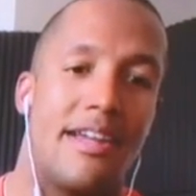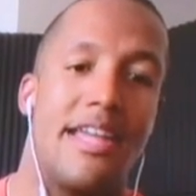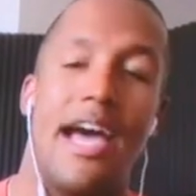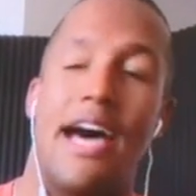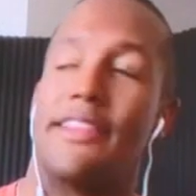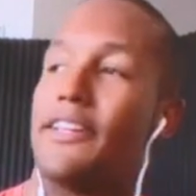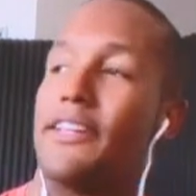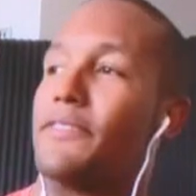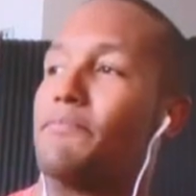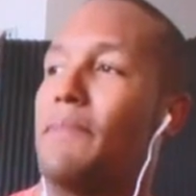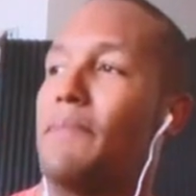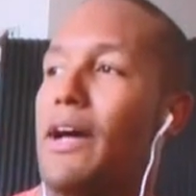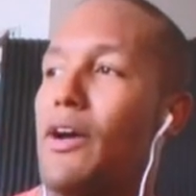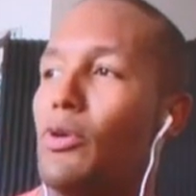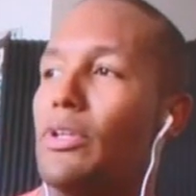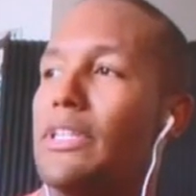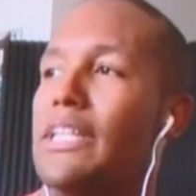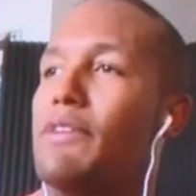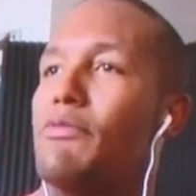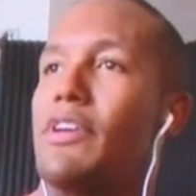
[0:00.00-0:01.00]
My only
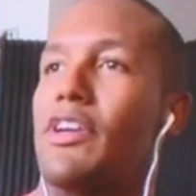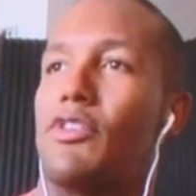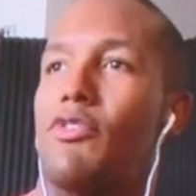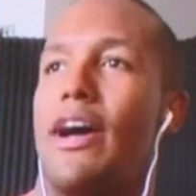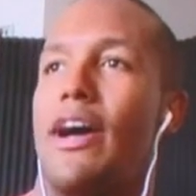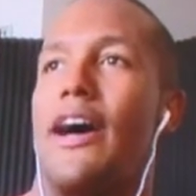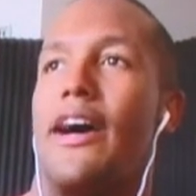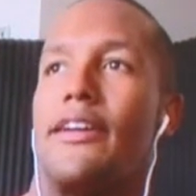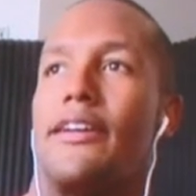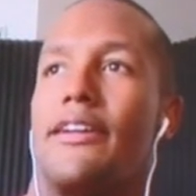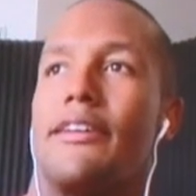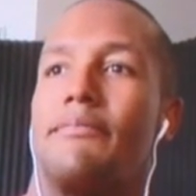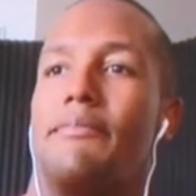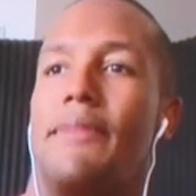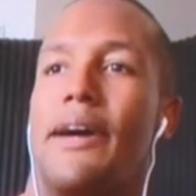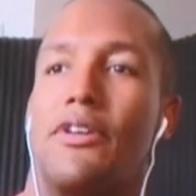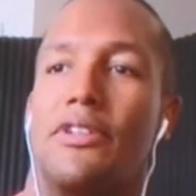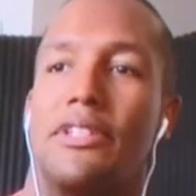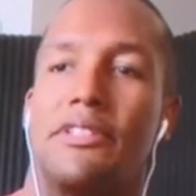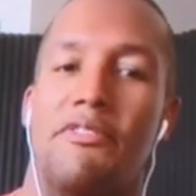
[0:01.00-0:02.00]
regret
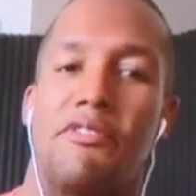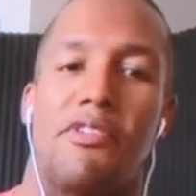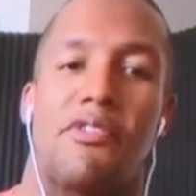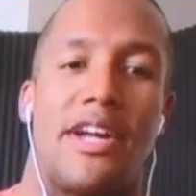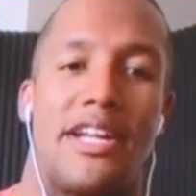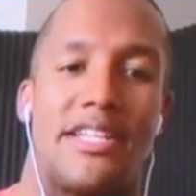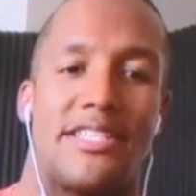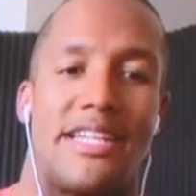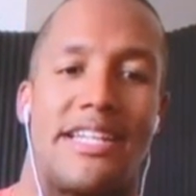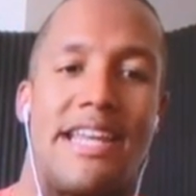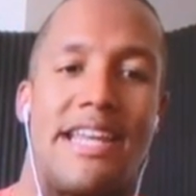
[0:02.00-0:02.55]
is I never